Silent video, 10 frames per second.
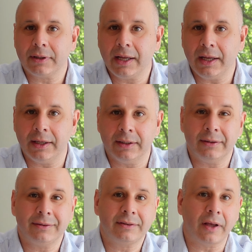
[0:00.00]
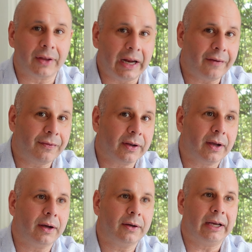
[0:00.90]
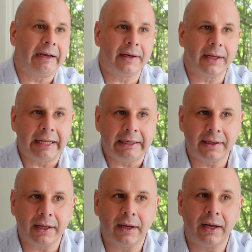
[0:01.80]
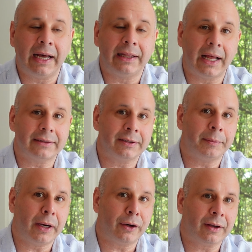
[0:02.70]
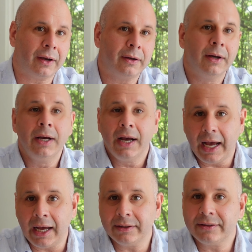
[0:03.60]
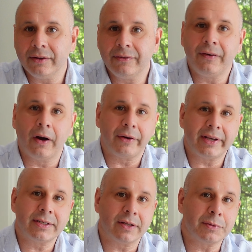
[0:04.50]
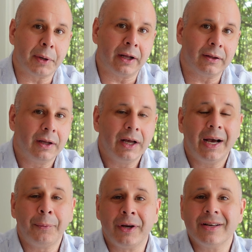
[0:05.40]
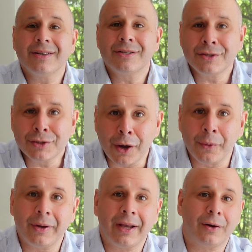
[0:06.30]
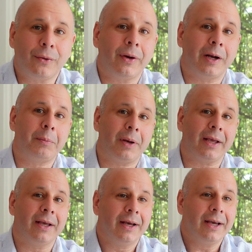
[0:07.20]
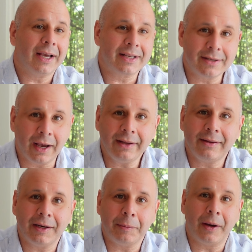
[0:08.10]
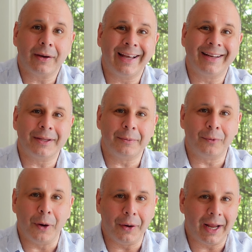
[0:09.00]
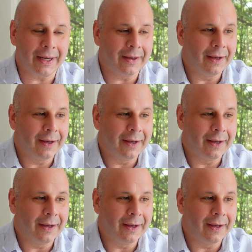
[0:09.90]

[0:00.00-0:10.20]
in Southern Africa and India and Latin America and in the Far East as well. And we're so incredibly excited about getting them rolling.